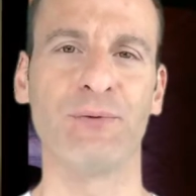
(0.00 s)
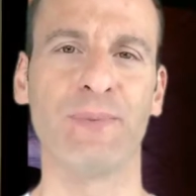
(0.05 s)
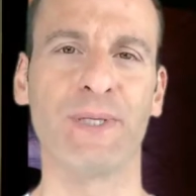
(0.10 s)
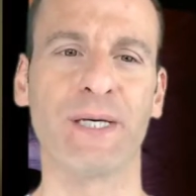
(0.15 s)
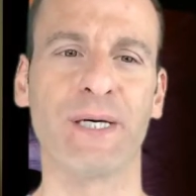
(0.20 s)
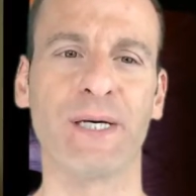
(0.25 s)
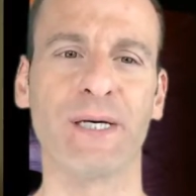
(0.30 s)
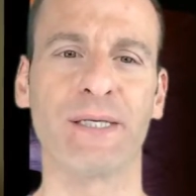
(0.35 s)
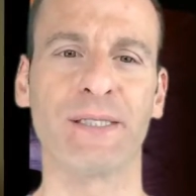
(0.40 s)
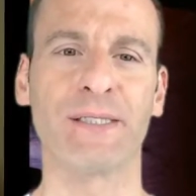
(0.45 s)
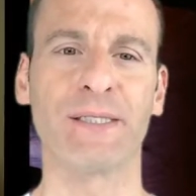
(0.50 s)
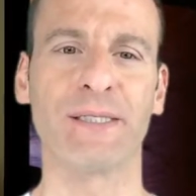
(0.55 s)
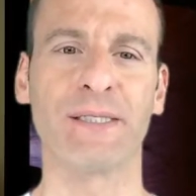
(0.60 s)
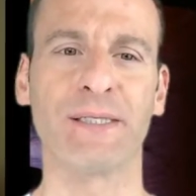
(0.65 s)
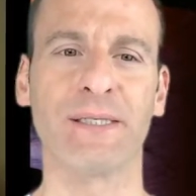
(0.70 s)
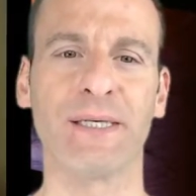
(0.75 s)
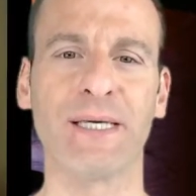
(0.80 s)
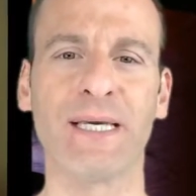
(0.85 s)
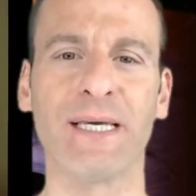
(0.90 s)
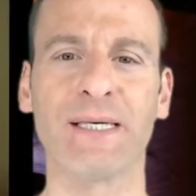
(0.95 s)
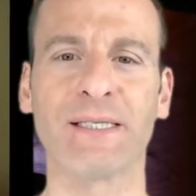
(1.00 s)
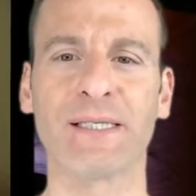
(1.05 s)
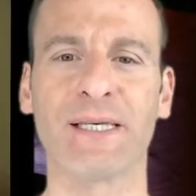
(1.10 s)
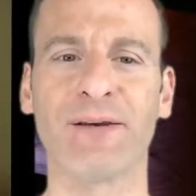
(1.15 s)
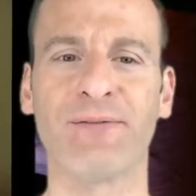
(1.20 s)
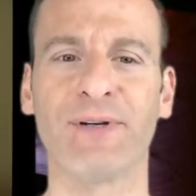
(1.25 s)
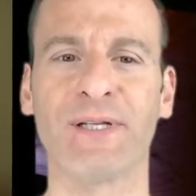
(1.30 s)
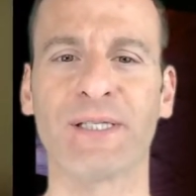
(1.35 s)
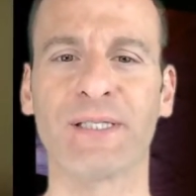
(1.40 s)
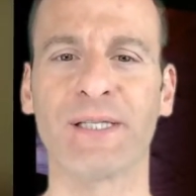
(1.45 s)
because he has
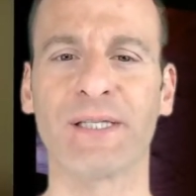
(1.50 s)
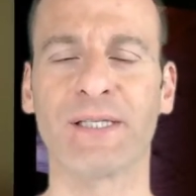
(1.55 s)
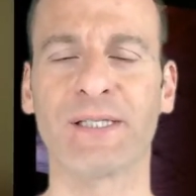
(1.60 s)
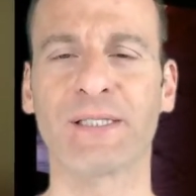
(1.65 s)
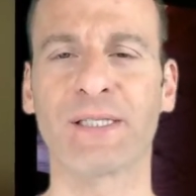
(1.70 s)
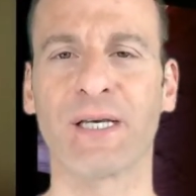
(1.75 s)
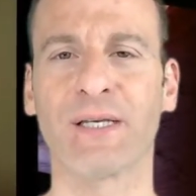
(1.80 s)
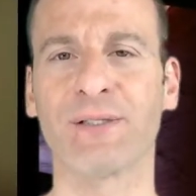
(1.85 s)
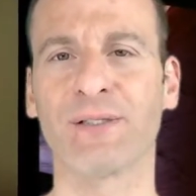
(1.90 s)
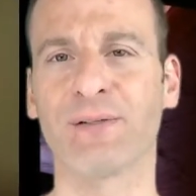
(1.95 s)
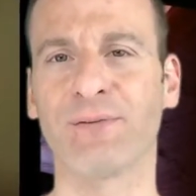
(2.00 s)
given it to the sons